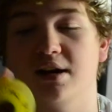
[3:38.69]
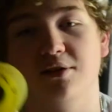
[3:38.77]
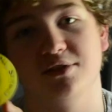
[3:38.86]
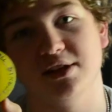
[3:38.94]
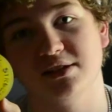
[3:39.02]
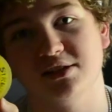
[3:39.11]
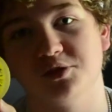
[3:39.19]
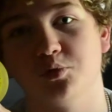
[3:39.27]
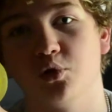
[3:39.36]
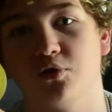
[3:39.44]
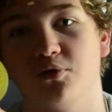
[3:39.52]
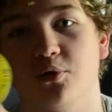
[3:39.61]
Now this is
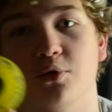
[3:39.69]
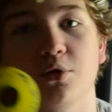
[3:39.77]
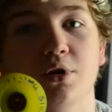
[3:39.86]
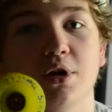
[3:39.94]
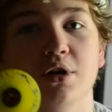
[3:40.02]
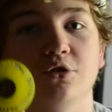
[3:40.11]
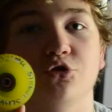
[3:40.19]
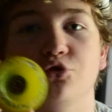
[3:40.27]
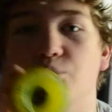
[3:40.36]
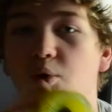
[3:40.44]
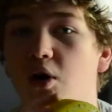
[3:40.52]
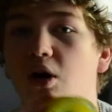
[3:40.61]
more for
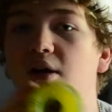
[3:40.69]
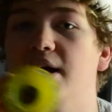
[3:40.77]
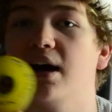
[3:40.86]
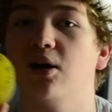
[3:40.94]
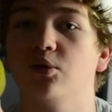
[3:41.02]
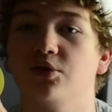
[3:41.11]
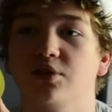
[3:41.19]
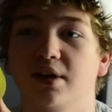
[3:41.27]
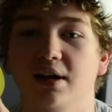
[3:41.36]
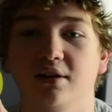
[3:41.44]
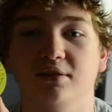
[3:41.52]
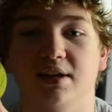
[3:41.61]
drawn out,
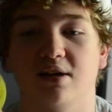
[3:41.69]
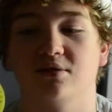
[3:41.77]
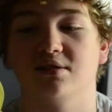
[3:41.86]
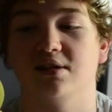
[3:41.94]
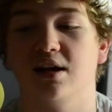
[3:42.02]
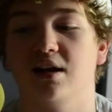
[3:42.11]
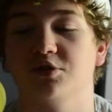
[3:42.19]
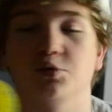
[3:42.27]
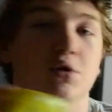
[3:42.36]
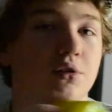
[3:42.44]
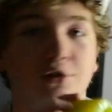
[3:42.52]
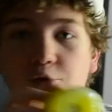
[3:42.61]
held out slides
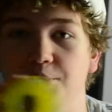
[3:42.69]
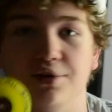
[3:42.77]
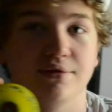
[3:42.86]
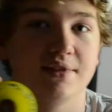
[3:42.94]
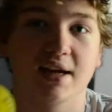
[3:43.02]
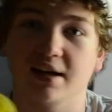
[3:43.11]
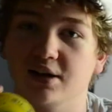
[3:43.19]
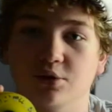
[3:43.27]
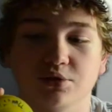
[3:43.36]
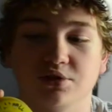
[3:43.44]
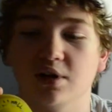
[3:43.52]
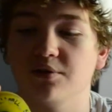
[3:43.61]
with a little bit of
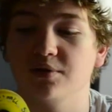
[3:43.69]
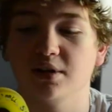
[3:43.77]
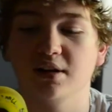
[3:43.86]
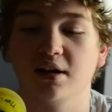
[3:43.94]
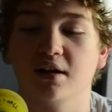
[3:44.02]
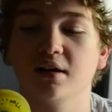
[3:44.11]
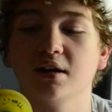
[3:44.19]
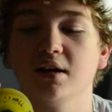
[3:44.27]
technical stuff in there.